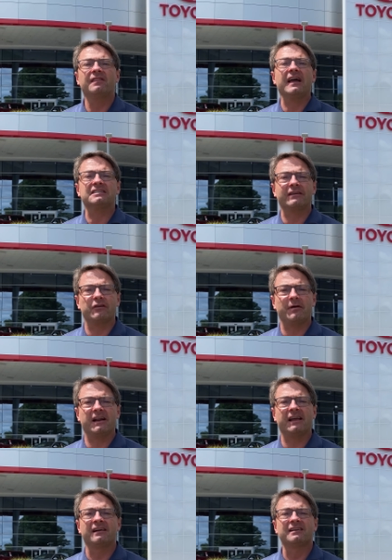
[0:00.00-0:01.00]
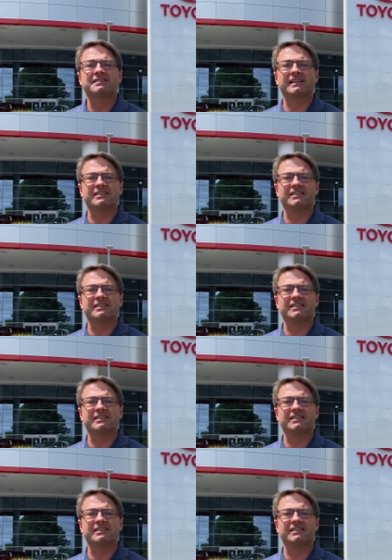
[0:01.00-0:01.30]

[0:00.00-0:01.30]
Thanks everybody, see you